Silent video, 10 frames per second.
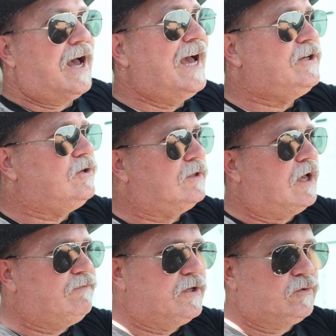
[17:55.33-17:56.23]
I do
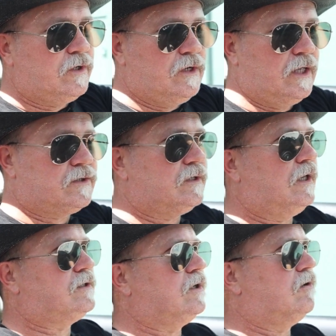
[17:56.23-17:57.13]
love this one.
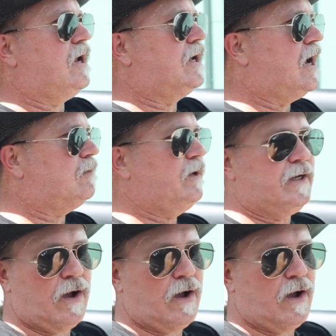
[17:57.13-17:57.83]
It's a great cockpit.